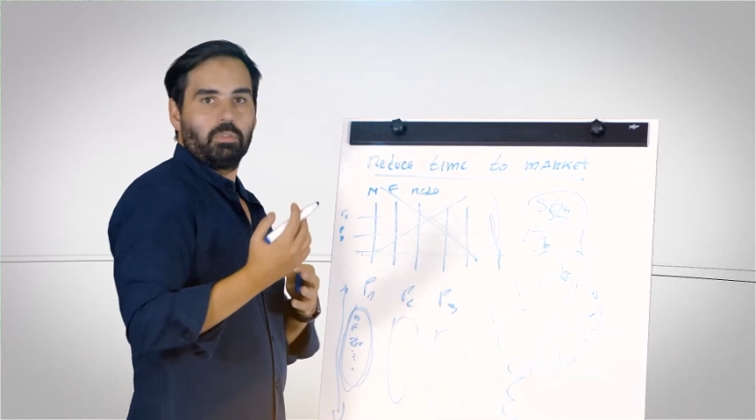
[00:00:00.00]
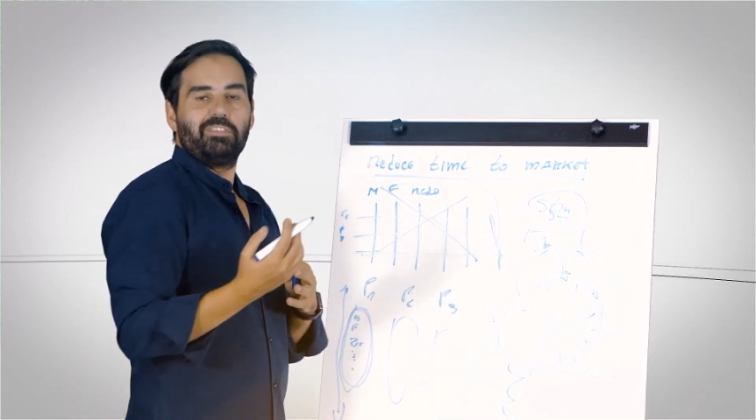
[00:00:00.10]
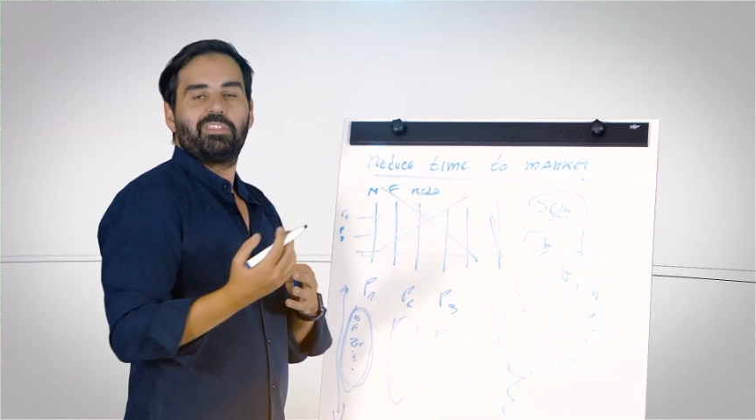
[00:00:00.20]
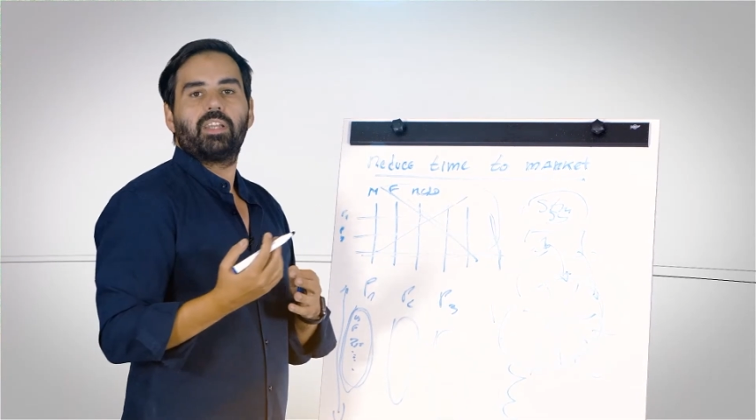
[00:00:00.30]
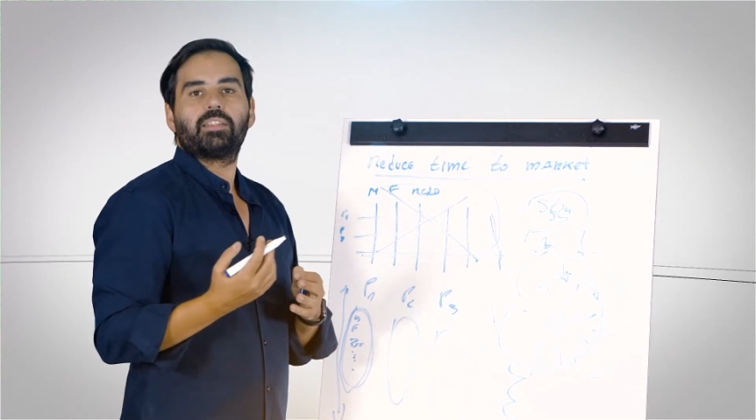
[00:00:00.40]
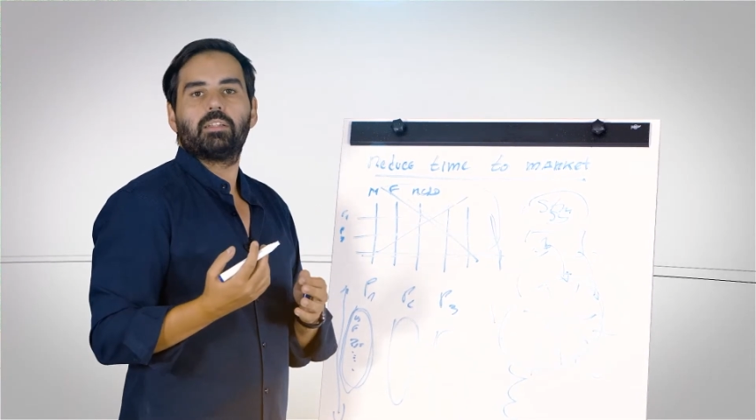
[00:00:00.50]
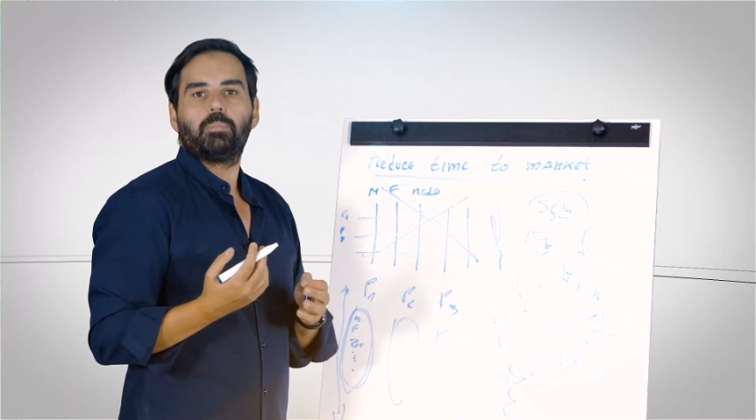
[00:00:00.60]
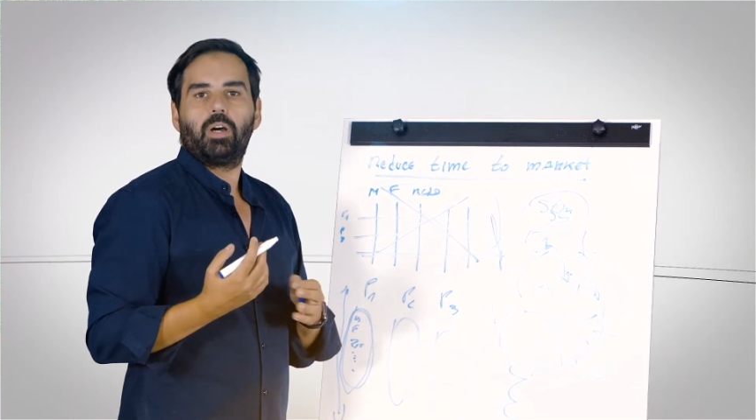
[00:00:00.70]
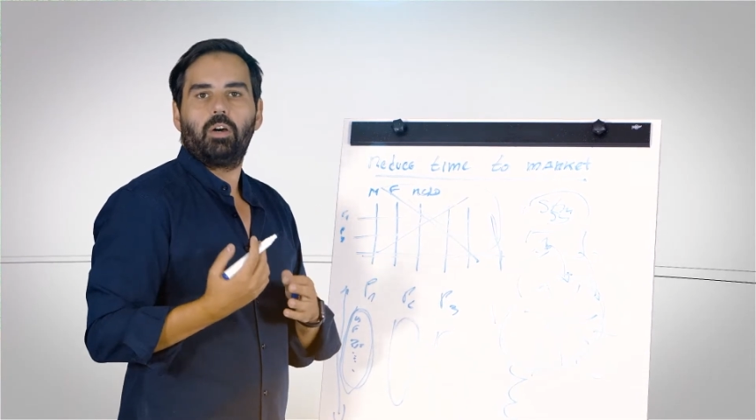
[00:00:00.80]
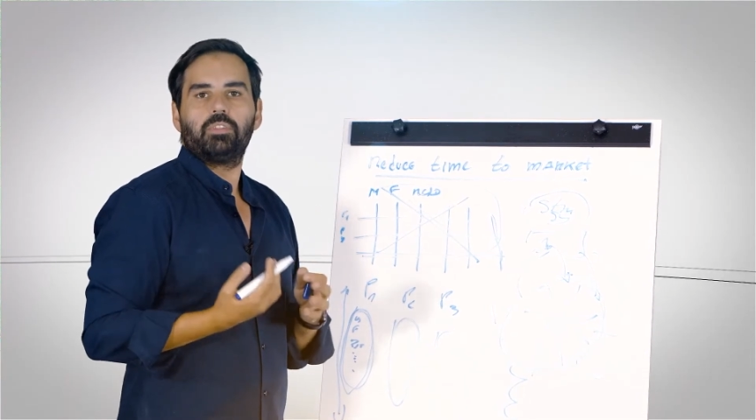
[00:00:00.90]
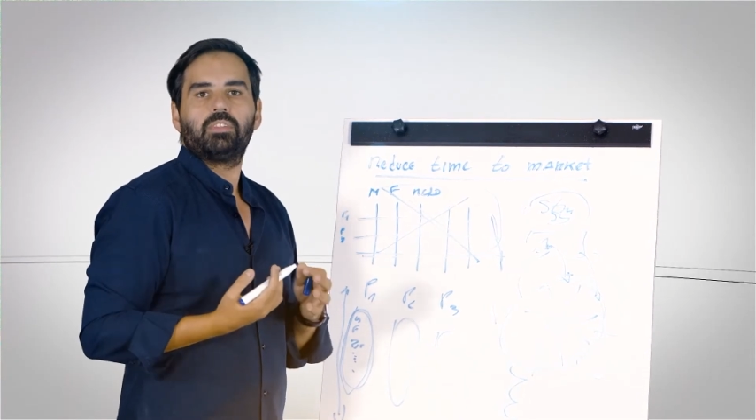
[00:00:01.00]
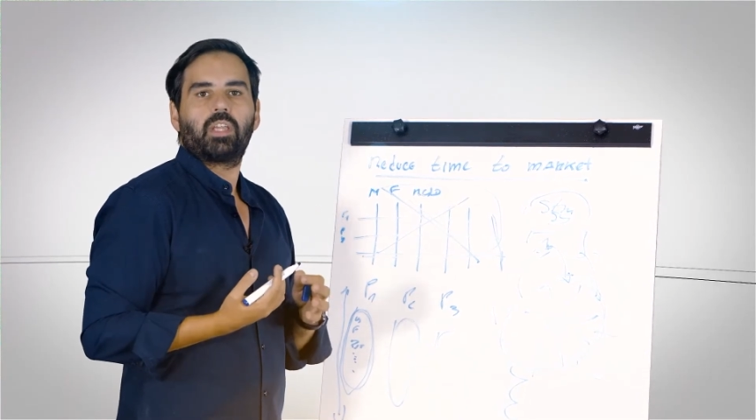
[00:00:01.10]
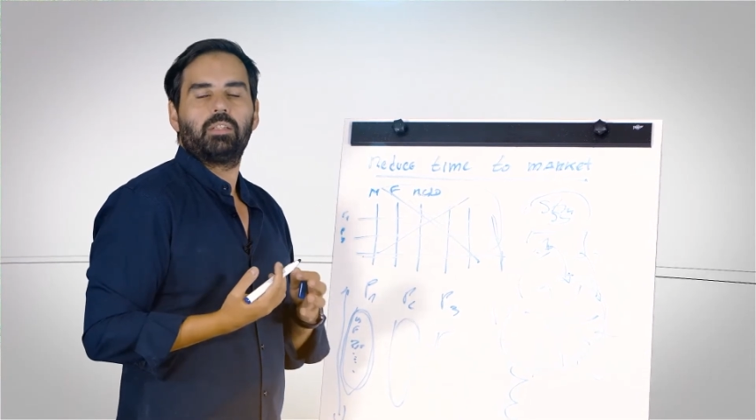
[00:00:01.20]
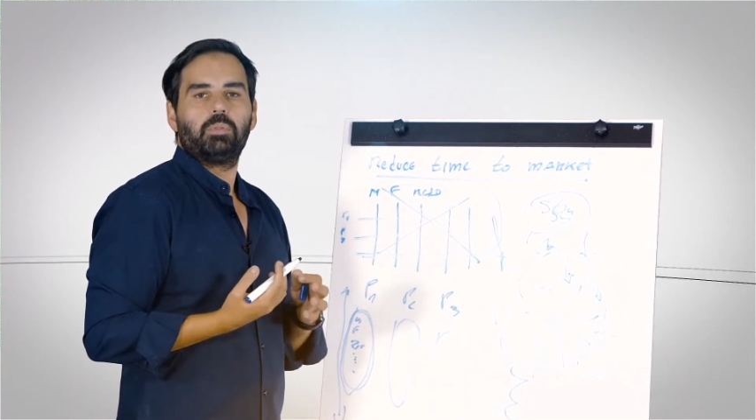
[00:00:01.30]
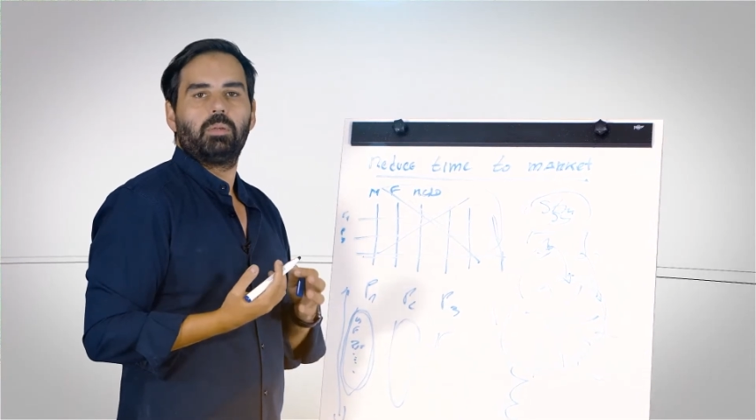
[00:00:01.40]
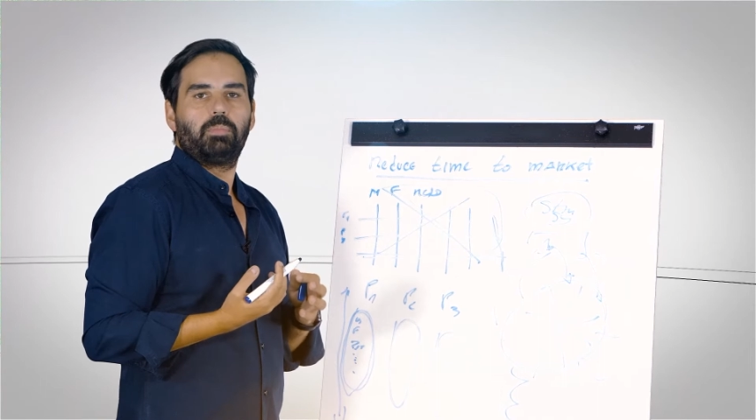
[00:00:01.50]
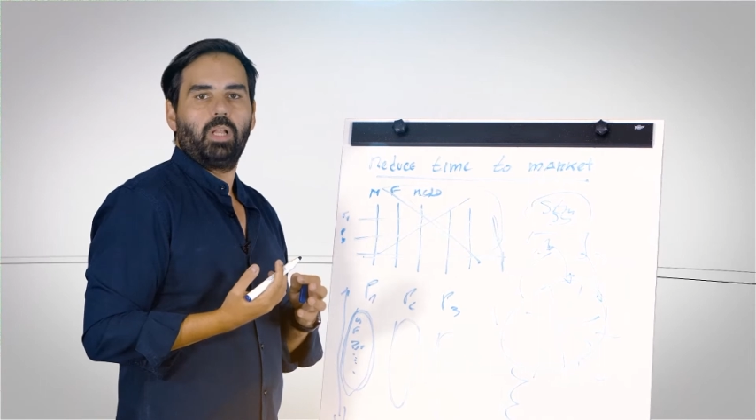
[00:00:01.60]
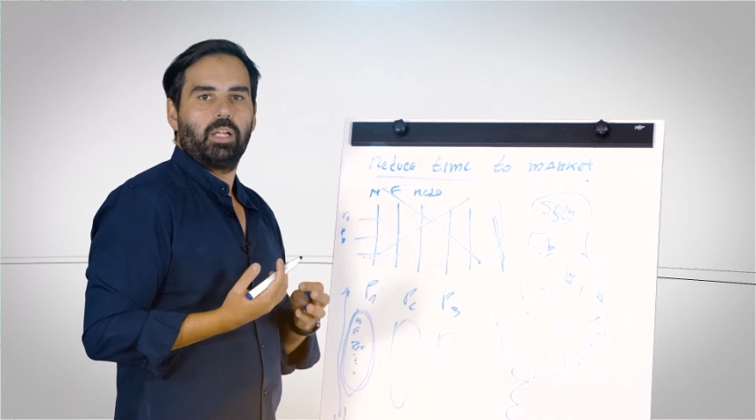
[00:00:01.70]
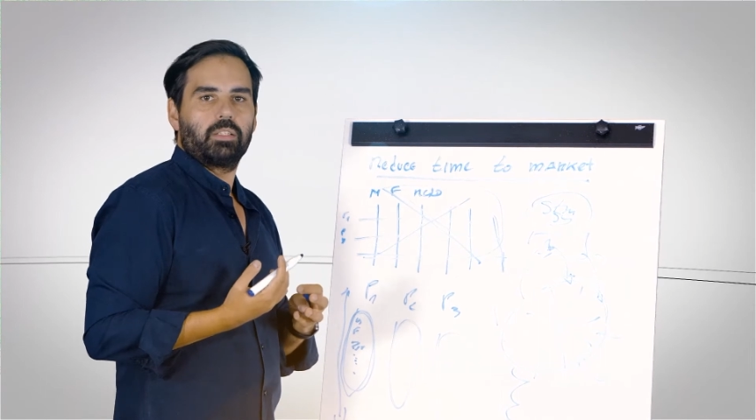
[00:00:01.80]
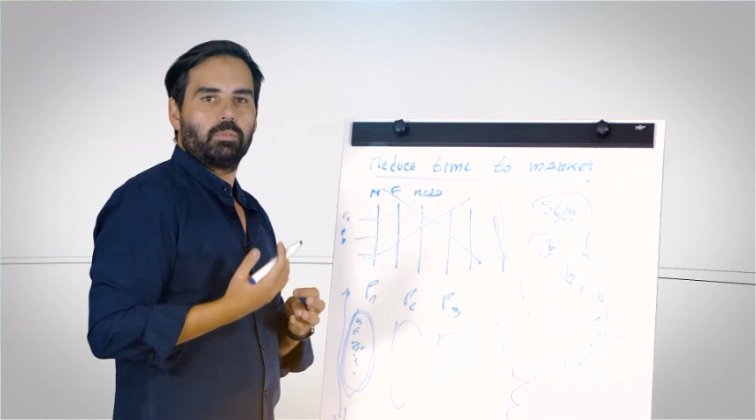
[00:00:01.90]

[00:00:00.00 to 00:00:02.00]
to give an example how this can be applied.